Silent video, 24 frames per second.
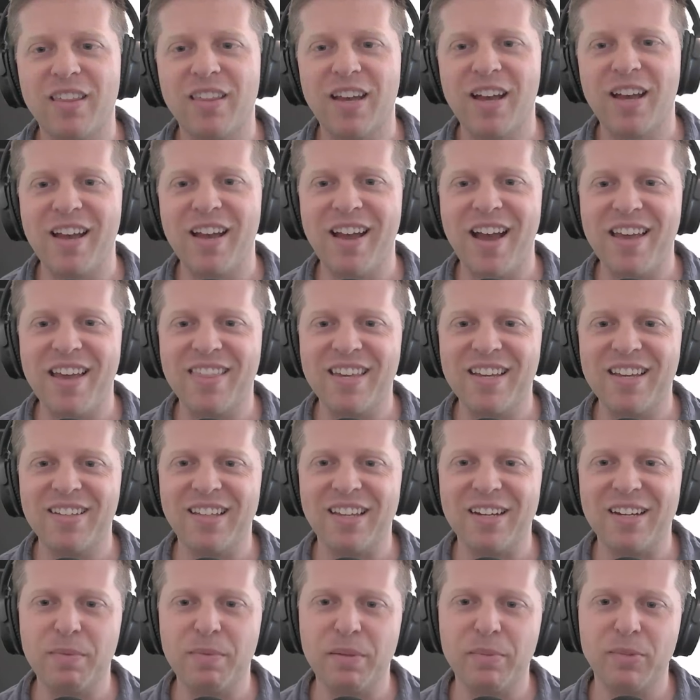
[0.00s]
I think a
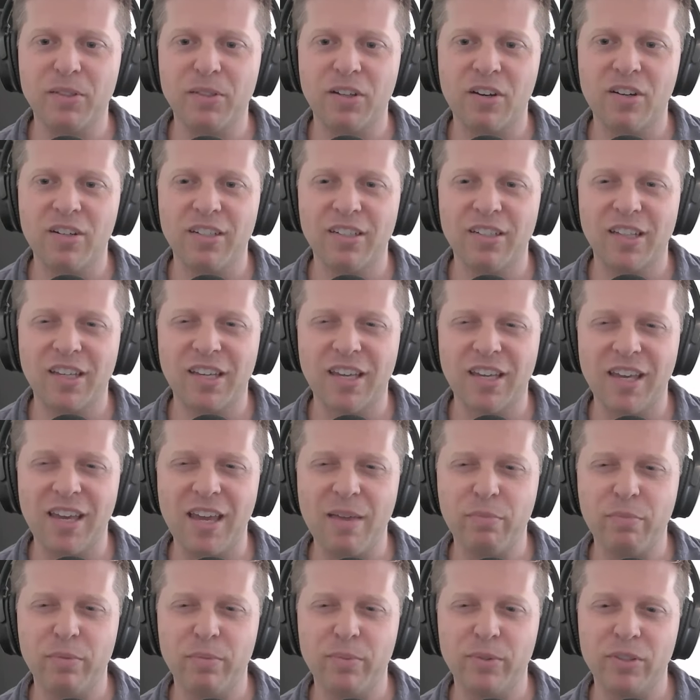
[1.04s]
lot of people aren't
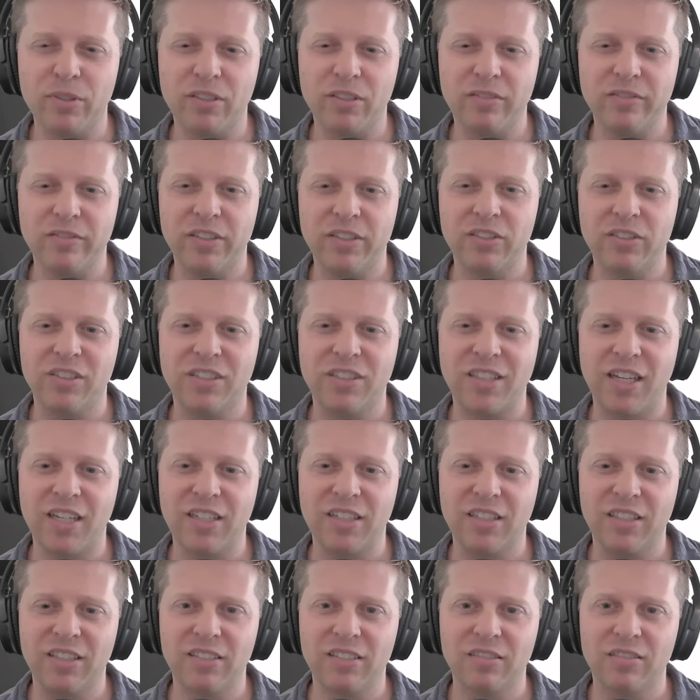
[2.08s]
capable of
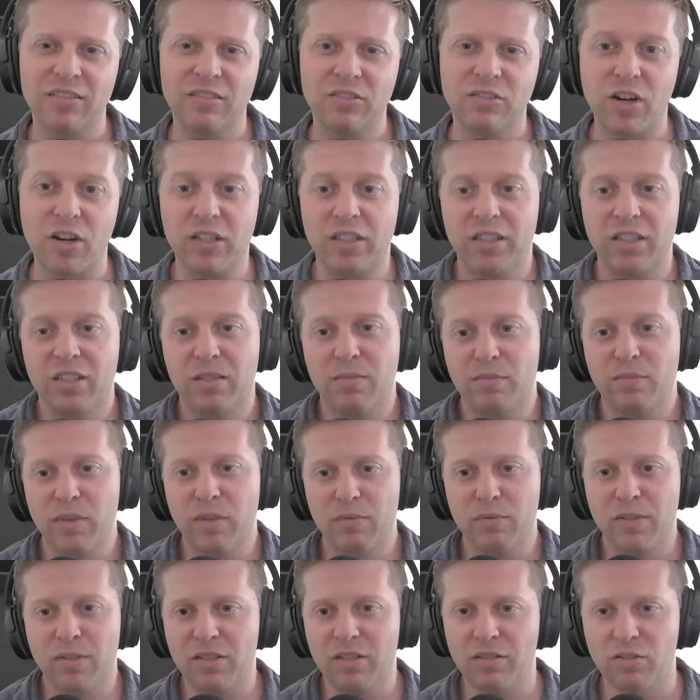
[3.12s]
understanding, or at least
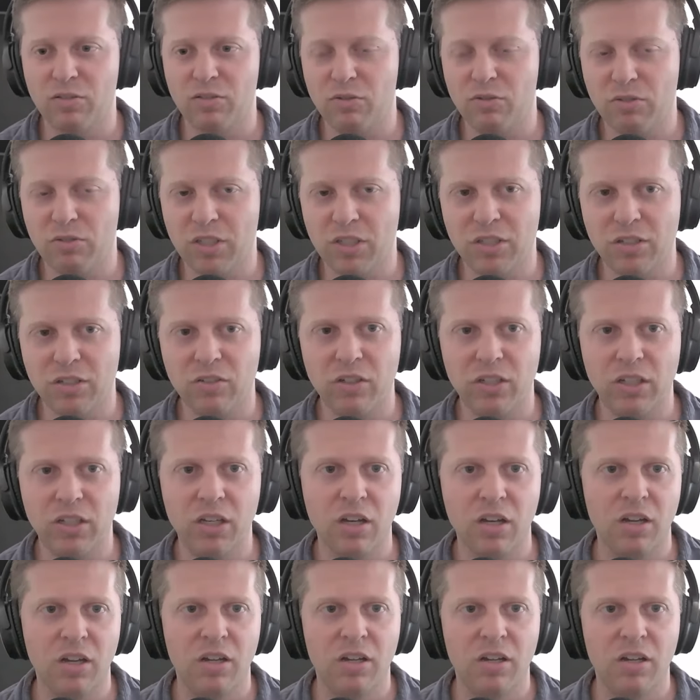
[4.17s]
maybe you disagree.